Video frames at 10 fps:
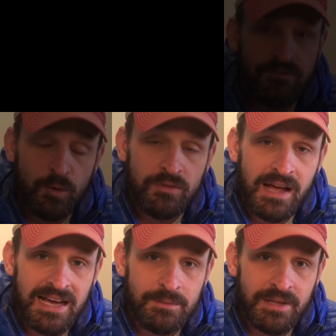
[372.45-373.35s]
The fourth
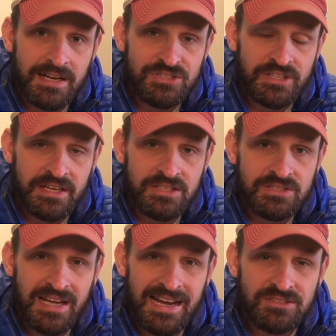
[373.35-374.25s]
item that I changed,
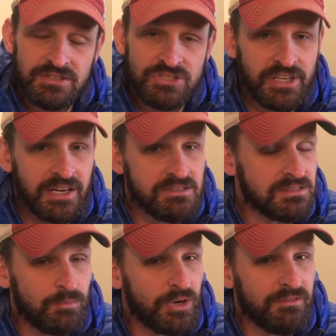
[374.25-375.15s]
I actually changed
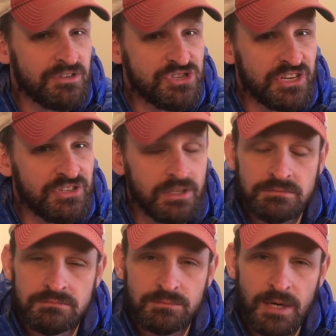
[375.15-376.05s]
somewhere in Virginia,
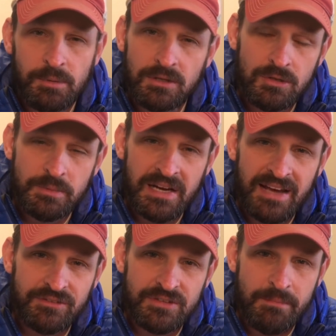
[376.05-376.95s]
probably a little bit
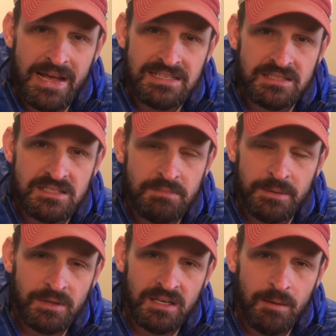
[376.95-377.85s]
after Damascus,
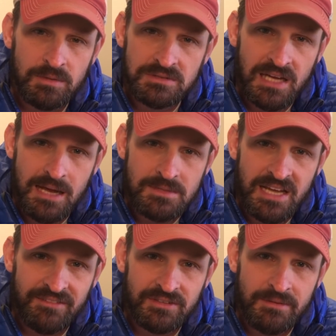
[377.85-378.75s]
maybe a couple stops
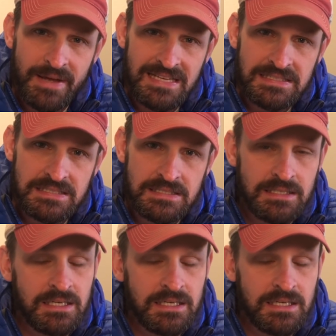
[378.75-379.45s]
after Damascus.